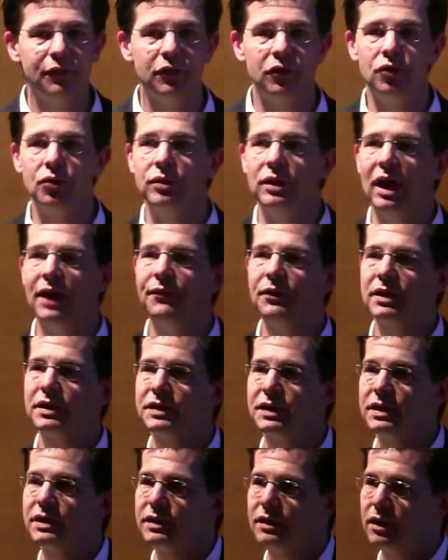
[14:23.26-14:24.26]
to do an
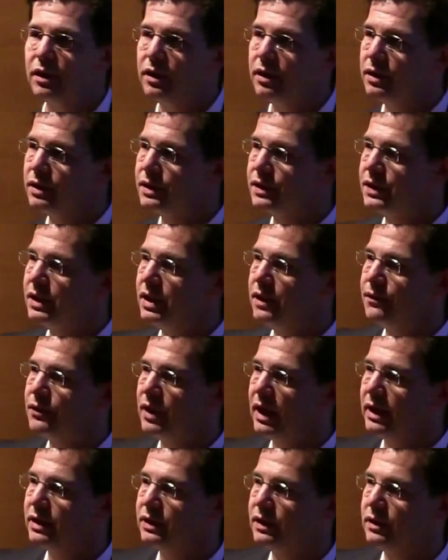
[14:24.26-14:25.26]
efficacy study to see if
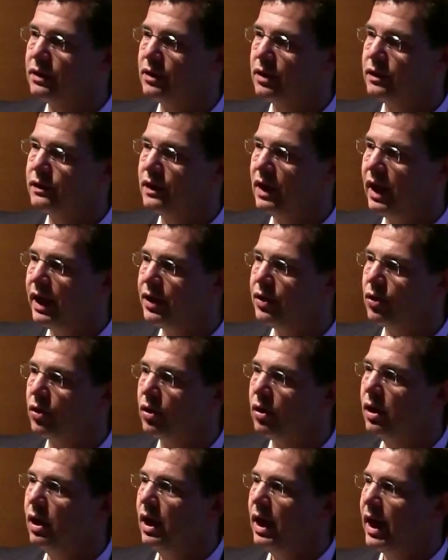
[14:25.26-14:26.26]
the titer
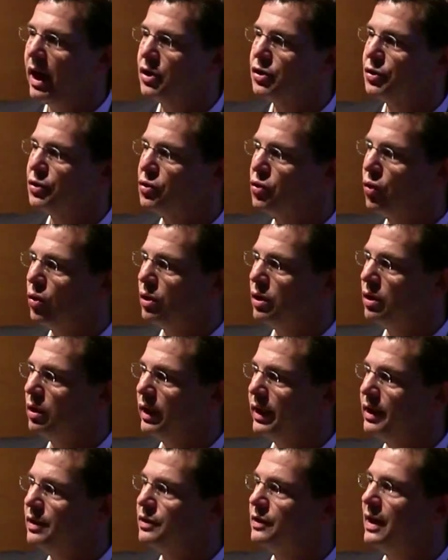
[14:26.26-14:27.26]
actually
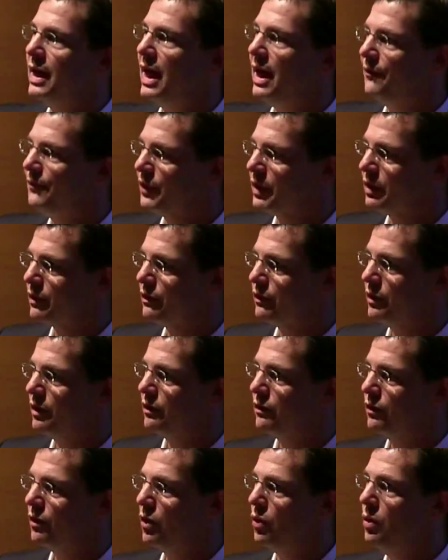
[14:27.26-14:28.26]
correlates to efficacy.
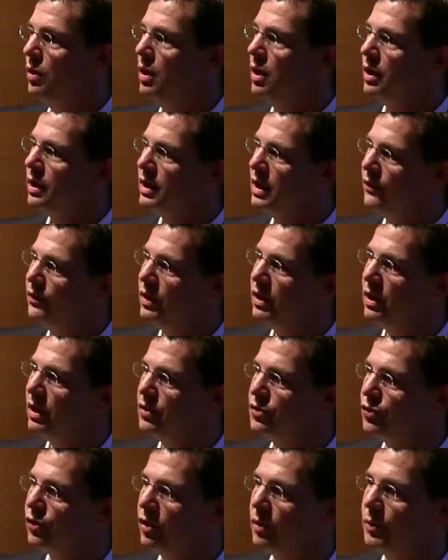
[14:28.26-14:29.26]
So giving it
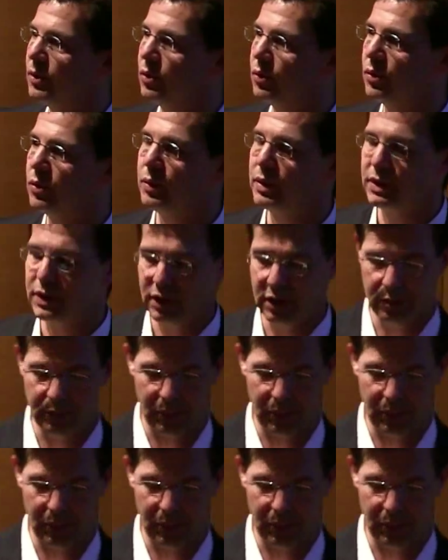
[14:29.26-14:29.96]
intradermally, would we see a